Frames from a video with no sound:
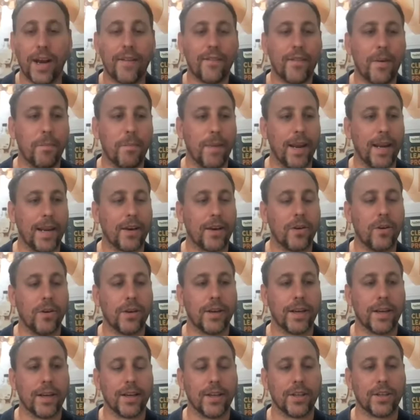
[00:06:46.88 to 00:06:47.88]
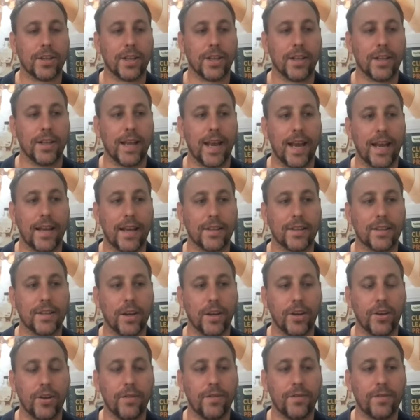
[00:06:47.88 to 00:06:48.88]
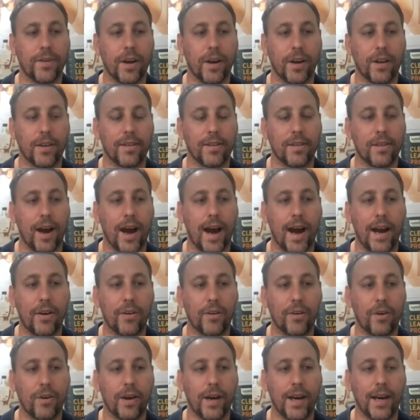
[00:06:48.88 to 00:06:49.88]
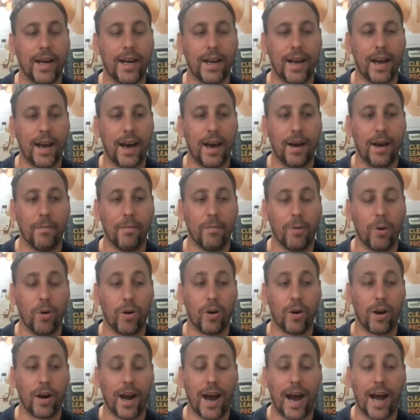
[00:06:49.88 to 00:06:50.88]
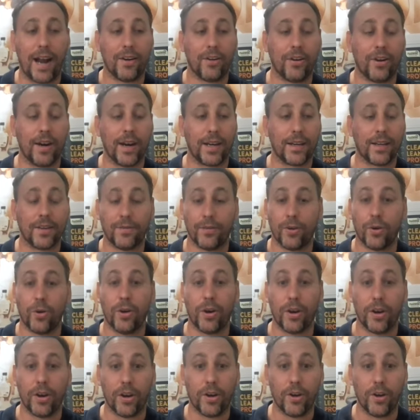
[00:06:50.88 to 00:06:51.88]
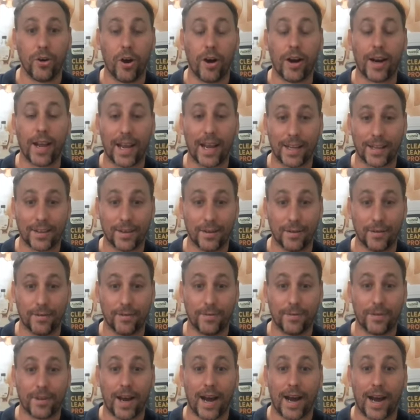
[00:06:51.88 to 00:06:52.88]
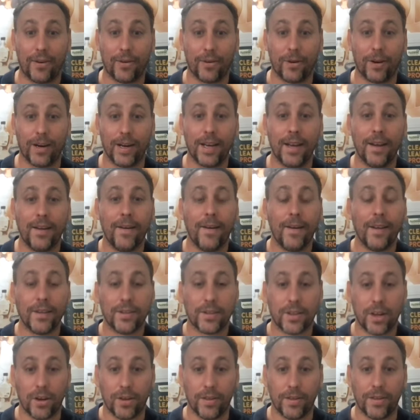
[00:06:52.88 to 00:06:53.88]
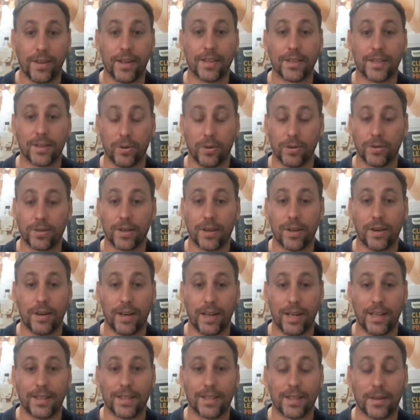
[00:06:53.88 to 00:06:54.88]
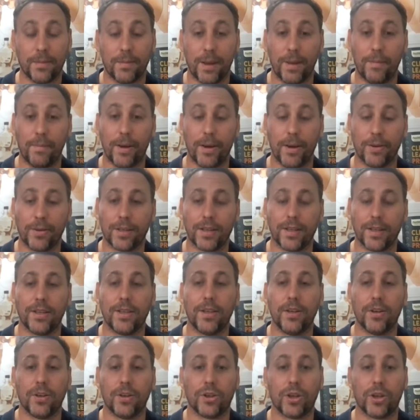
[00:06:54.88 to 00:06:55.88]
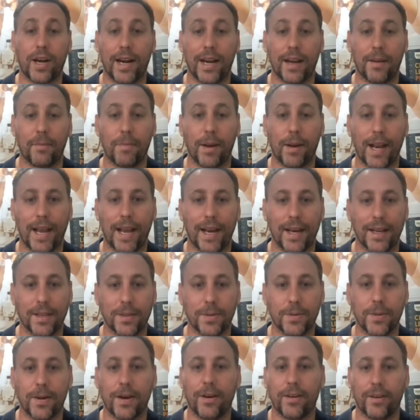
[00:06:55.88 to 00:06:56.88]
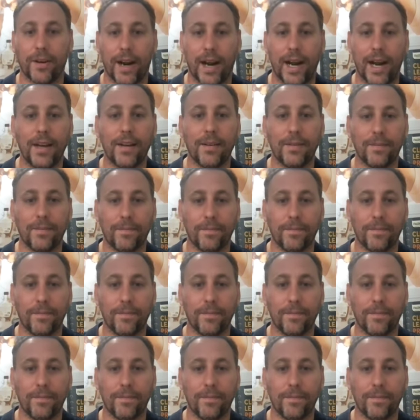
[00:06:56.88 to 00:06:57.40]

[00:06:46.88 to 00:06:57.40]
have a medical condition that, so you've got a thyroid or an underactive or non-active thyroid. So this also needs to be built into your training plan as well, right?